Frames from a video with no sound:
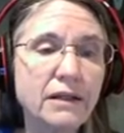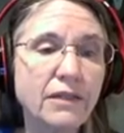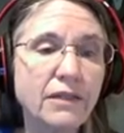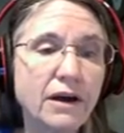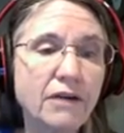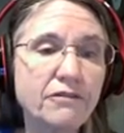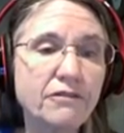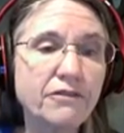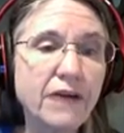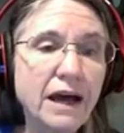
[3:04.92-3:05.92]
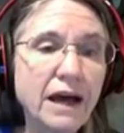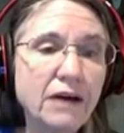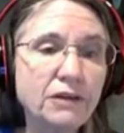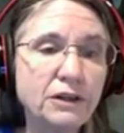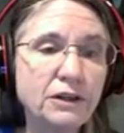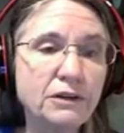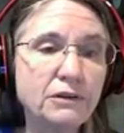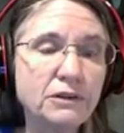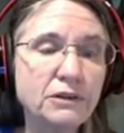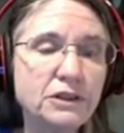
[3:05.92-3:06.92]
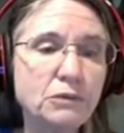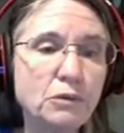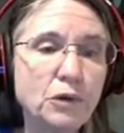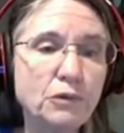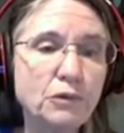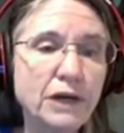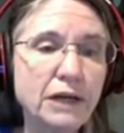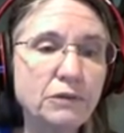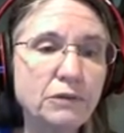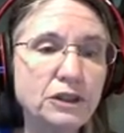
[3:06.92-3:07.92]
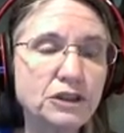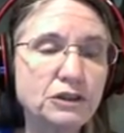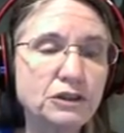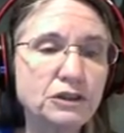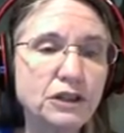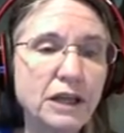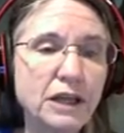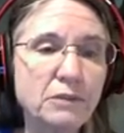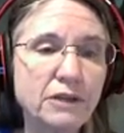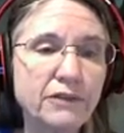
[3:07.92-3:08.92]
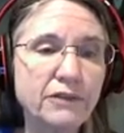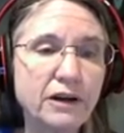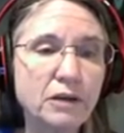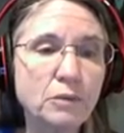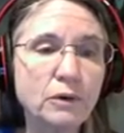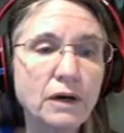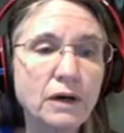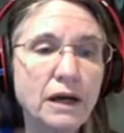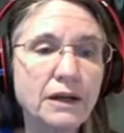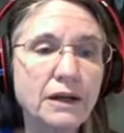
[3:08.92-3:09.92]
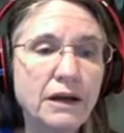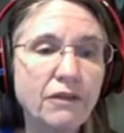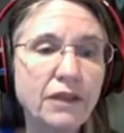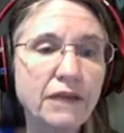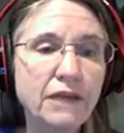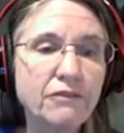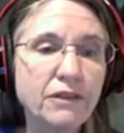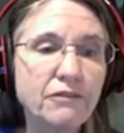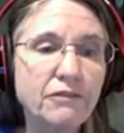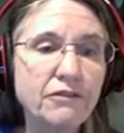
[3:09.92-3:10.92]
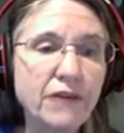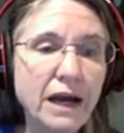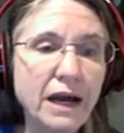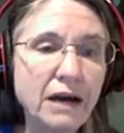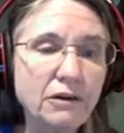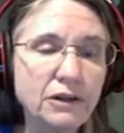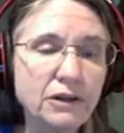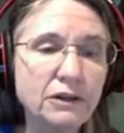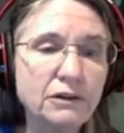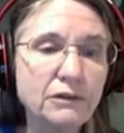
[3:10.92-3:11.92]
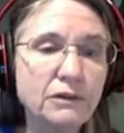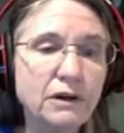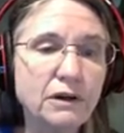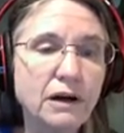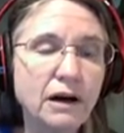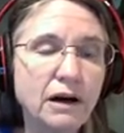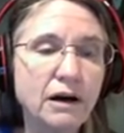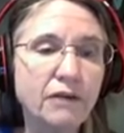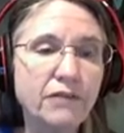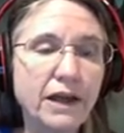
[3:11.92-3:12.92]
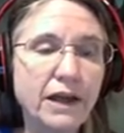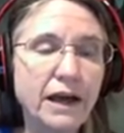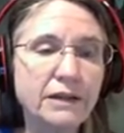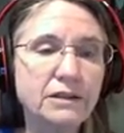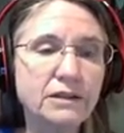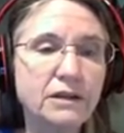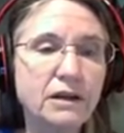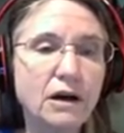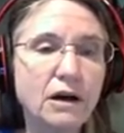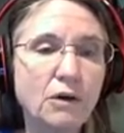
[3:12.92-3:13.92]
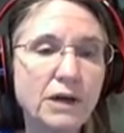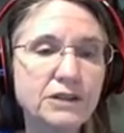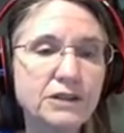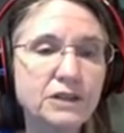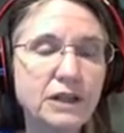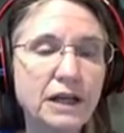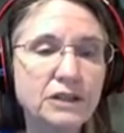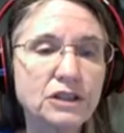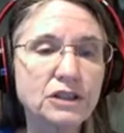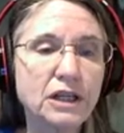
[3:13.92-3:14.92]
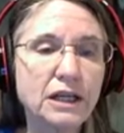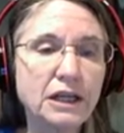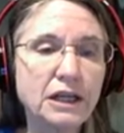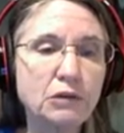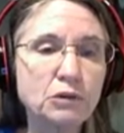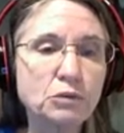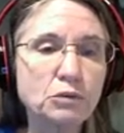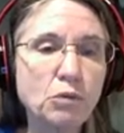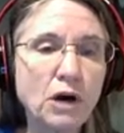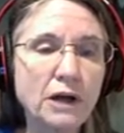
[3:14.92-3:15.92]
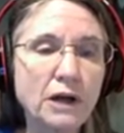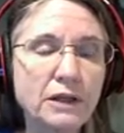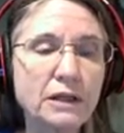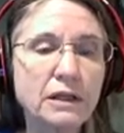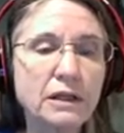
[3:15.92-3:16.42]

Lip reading: the value, see, when we read, we just use the name of the variable. Now, if the value of that OSCH equals 1,